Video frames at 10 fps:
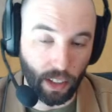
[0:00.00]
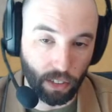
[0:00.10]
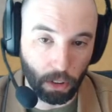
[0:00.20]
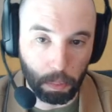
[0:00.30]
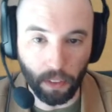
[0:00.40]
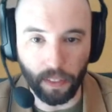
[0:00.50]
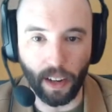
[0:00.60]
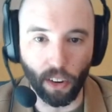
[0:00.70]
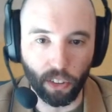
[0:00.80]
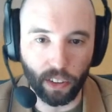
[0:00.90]
this month
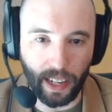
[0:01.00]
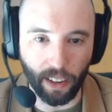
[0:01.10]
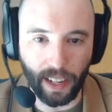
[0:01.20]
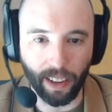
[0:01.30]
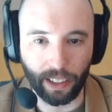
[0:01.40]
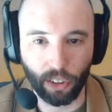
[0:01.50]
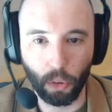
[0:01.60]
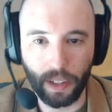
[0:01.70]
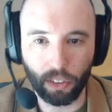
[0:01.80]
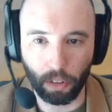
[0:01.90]
now. Holy cow. Yeah, like
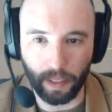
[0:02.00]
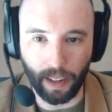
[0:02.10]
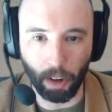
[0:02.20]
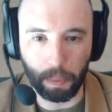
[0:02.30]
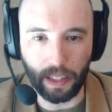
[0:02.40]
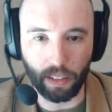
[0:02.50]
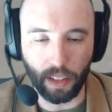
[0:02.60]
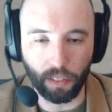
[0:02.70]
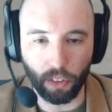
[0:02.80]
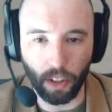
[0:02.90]
2 weeks from now, I'll be in
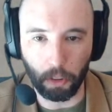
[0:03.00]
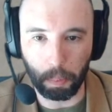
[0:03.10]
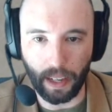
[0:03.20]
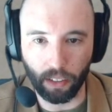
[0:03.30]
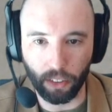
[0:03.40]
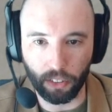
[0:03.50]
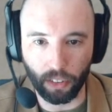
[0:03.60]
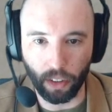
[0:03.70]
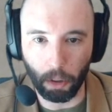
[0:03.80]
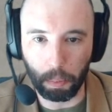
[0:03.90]
Denver as a panelist
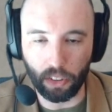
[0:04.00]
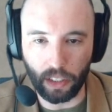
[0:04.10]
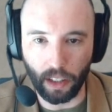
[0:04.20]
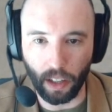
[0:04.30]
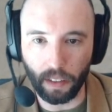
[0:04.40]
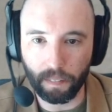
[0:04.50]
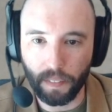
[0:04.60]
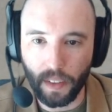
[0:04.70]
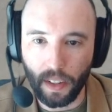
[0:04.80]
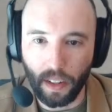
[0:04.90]
at Lit RPG Con.
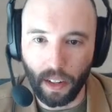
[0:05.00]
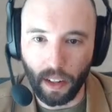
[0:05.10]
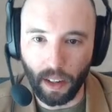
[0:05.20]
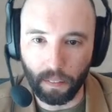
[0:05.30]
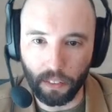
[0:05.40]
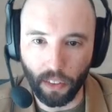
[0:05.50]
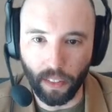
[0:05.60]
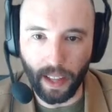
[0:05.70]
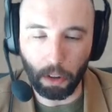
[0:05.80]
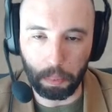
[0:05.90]
So
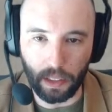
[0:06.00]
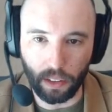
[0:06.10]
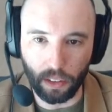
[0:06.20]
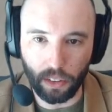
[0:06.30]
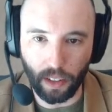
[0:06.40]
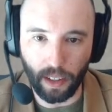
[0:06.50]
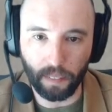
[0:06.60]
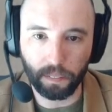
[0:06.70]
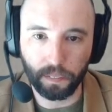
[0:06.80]
that'll be a good time.